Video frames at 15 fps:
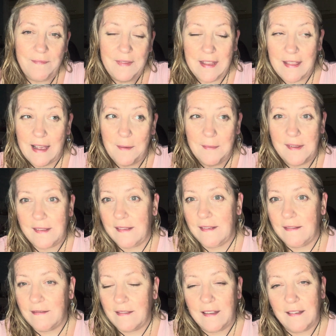
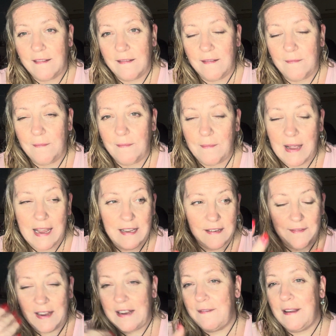that my
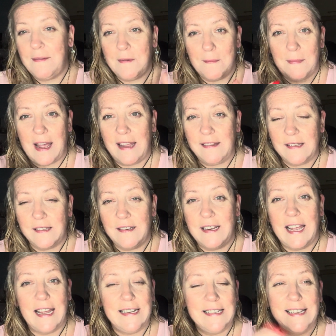Divine Feminine Masculine
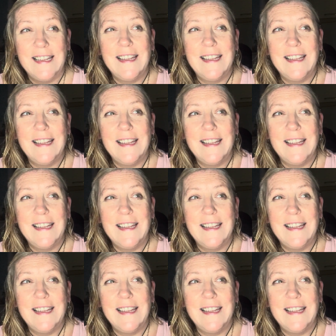had